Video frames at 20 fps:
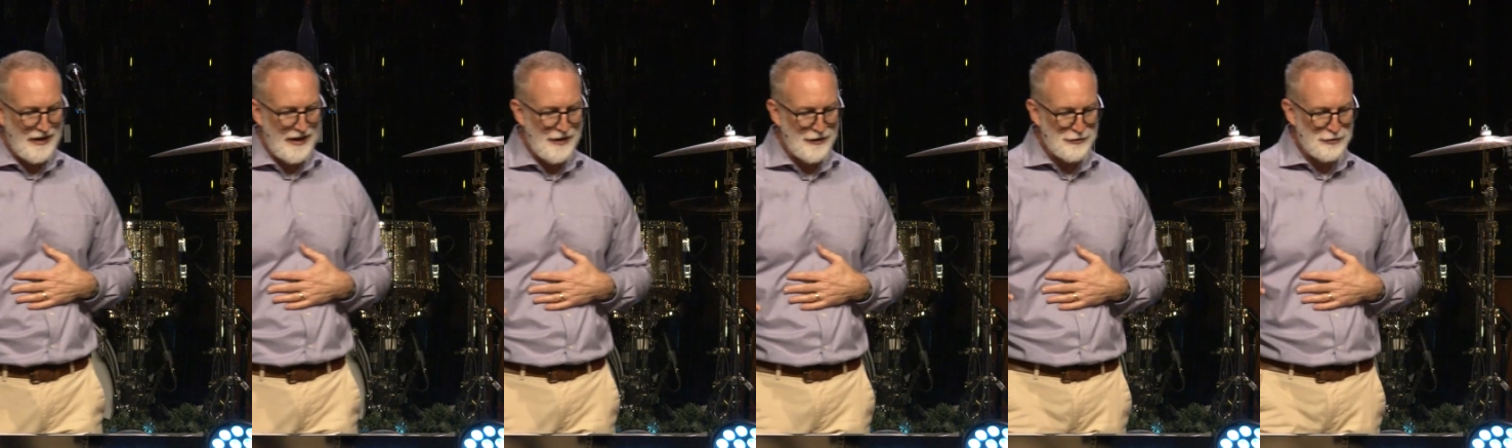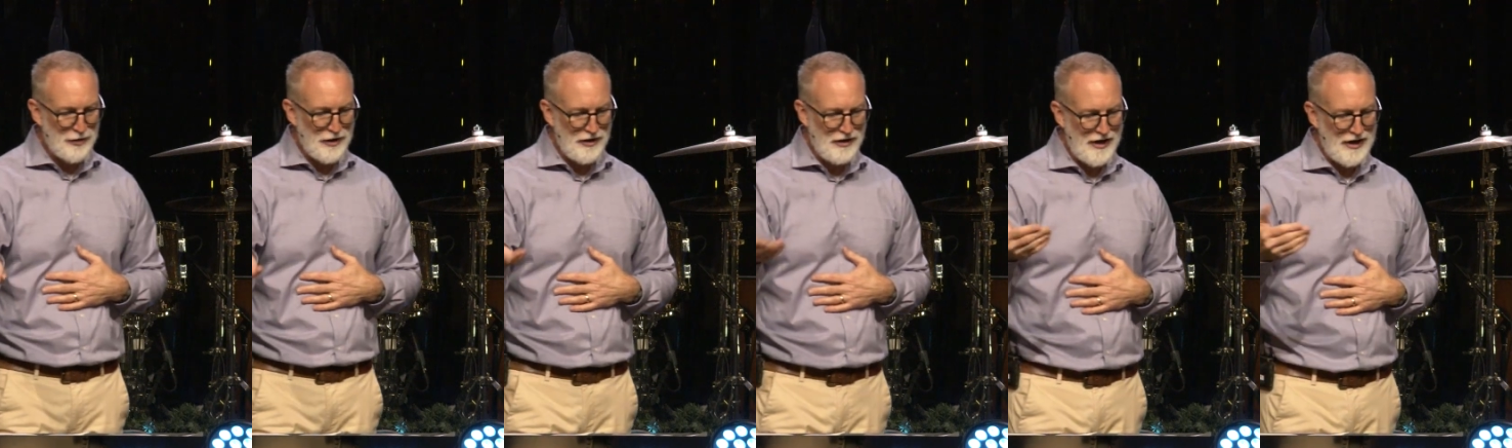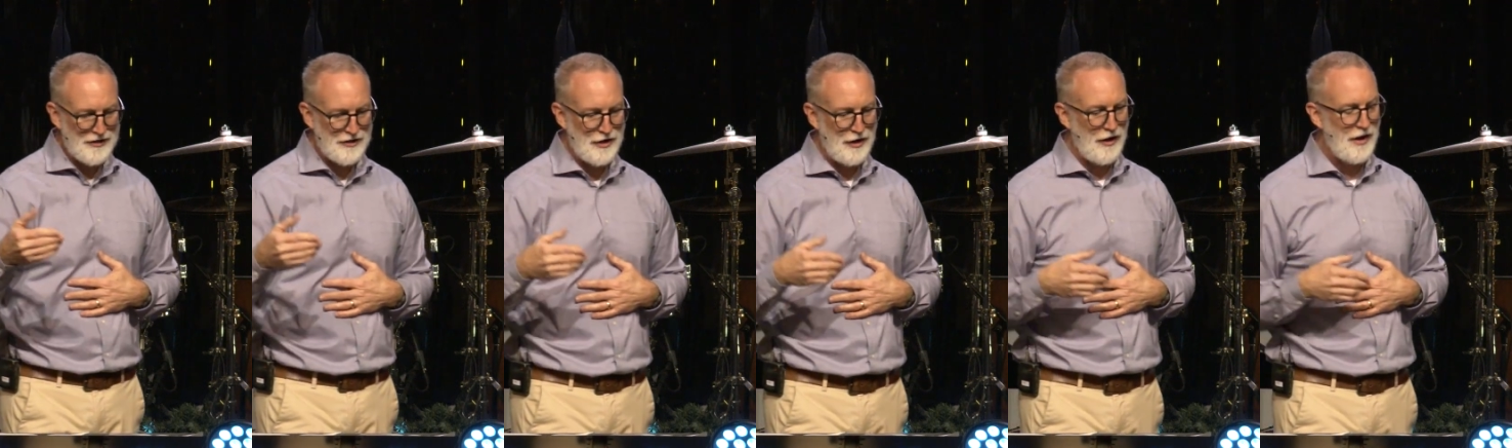Israel
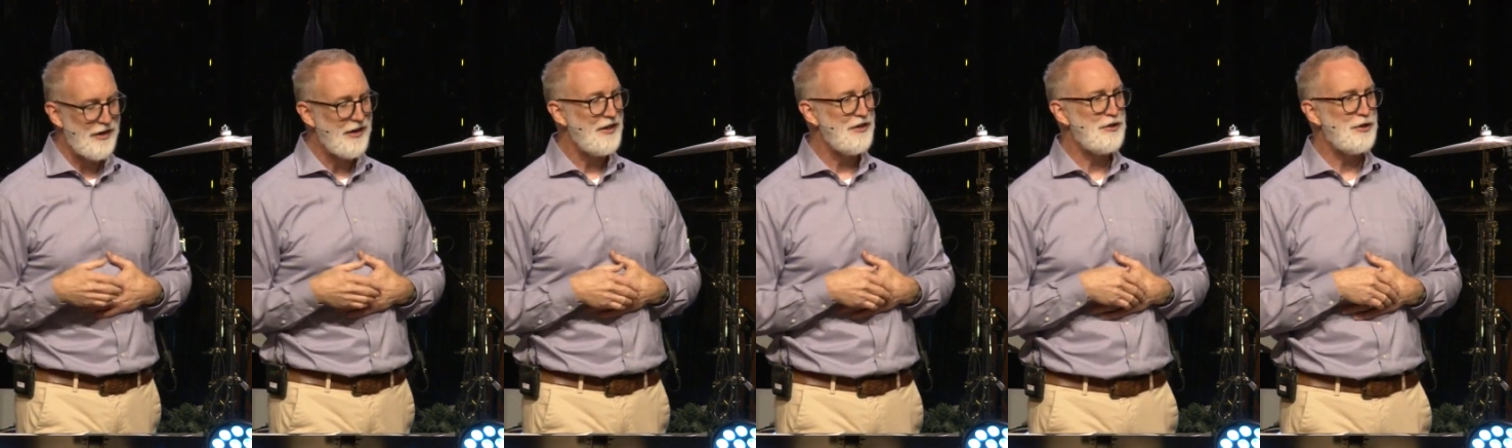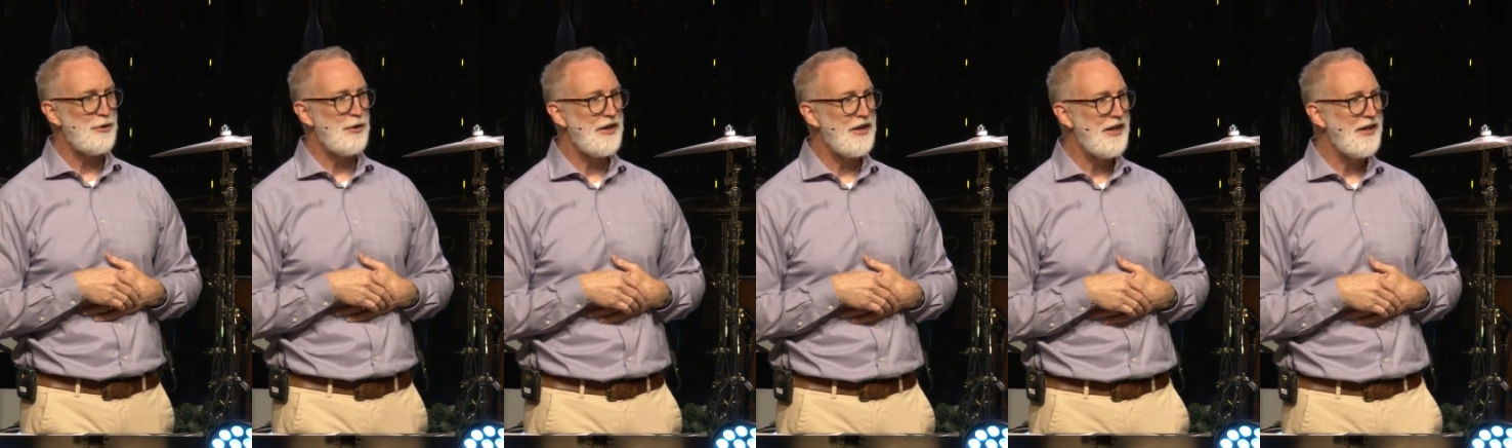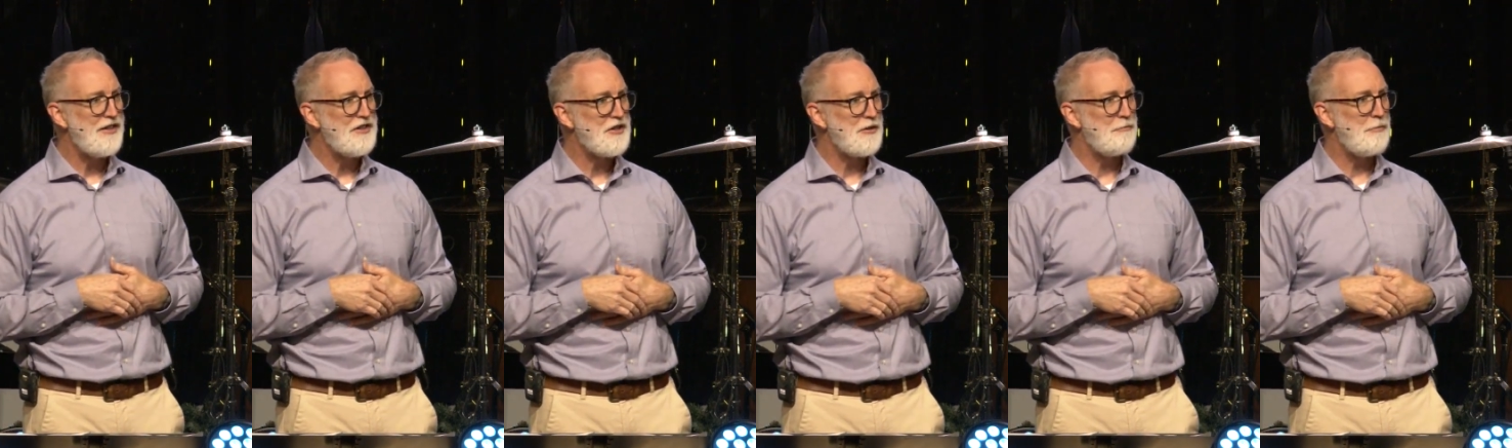had gone into an
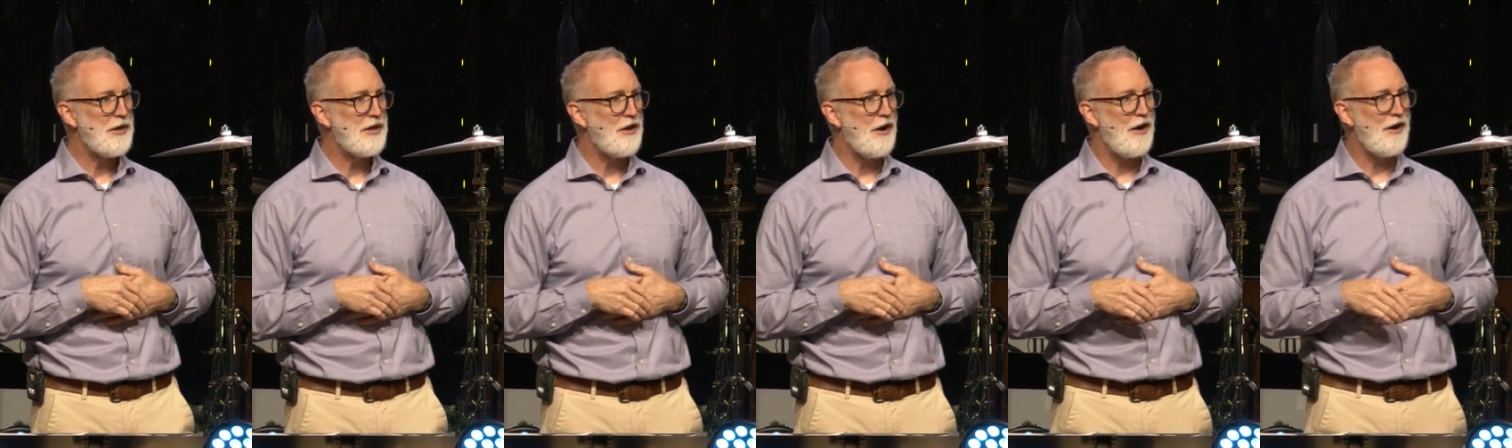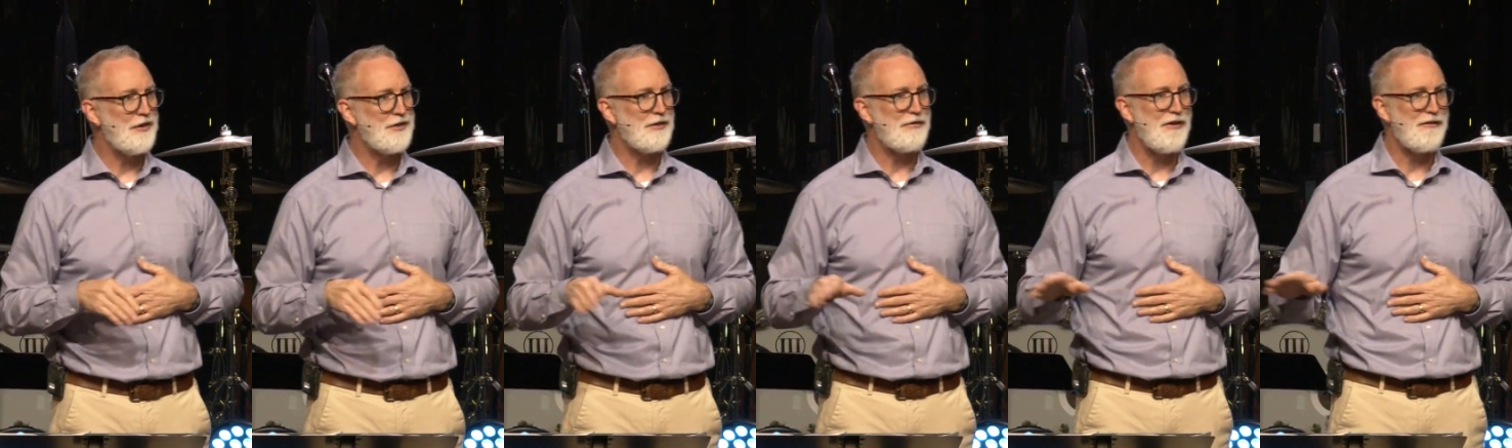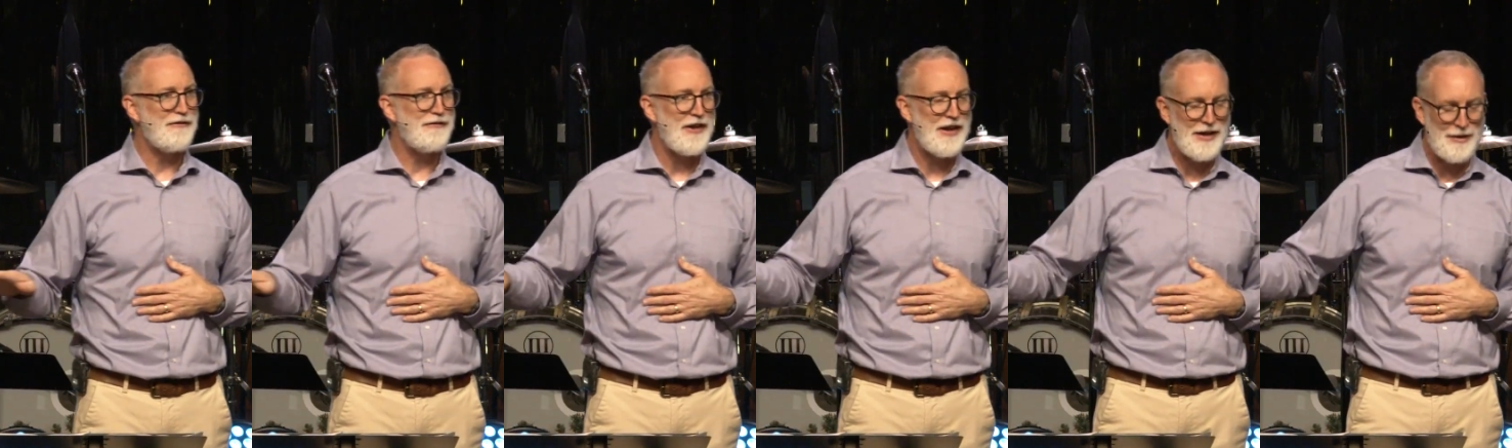Egypt because of a
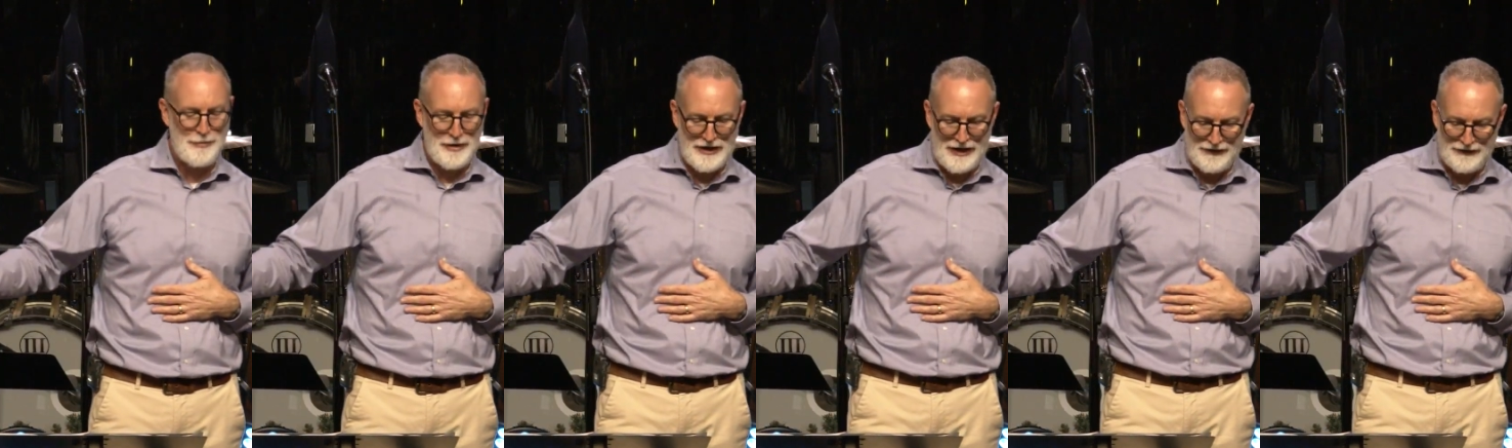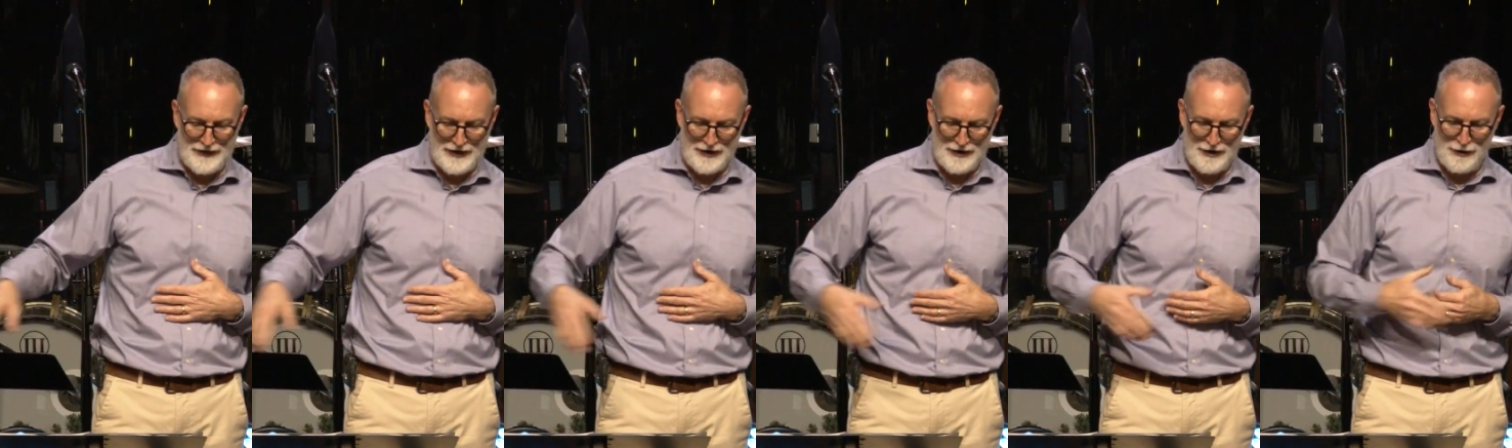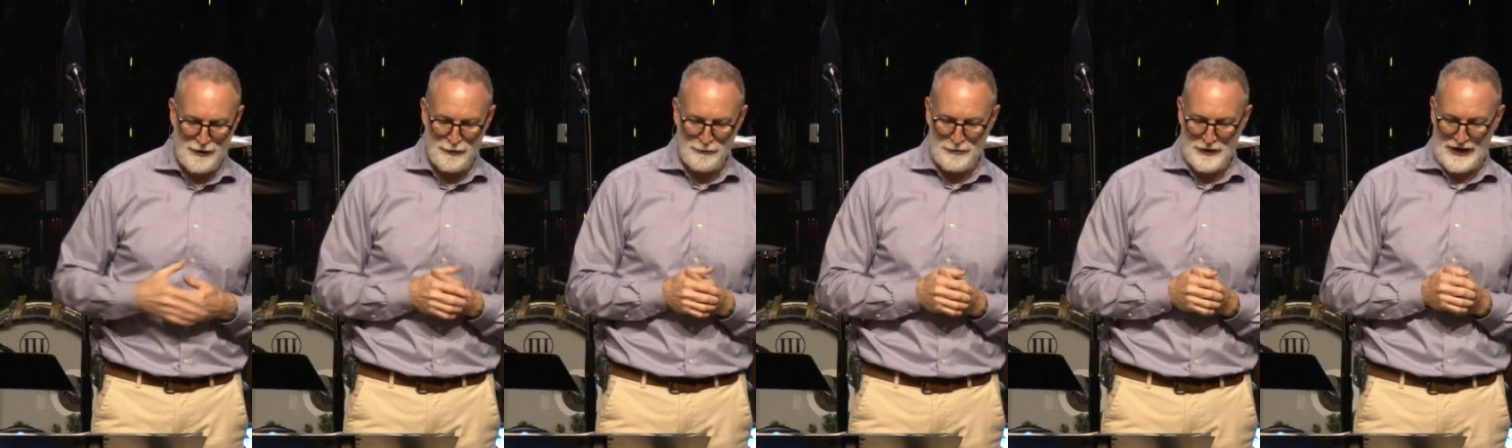famine in their
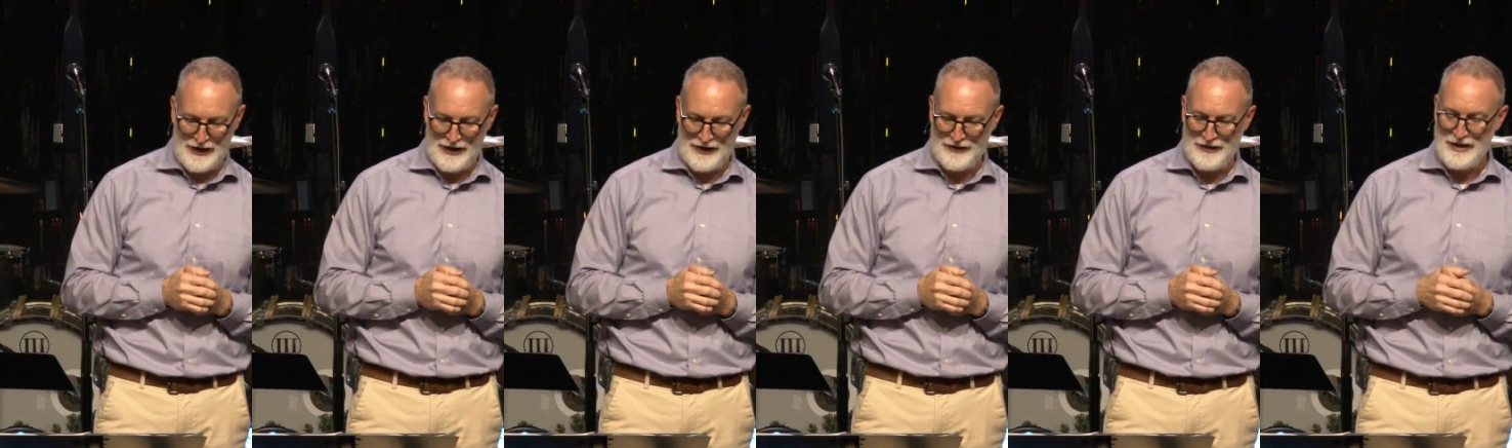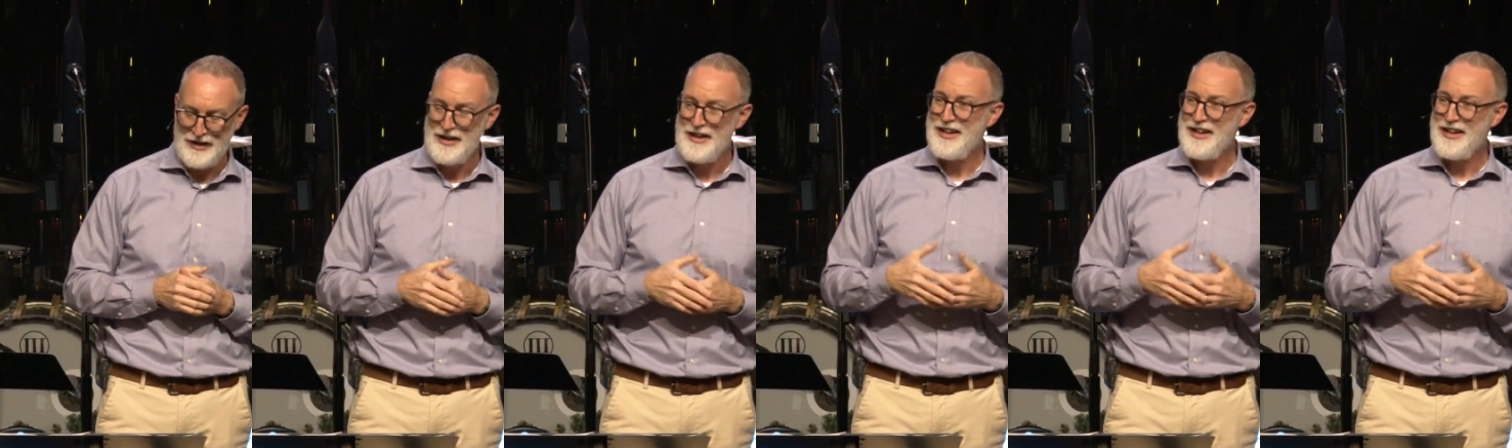homeland.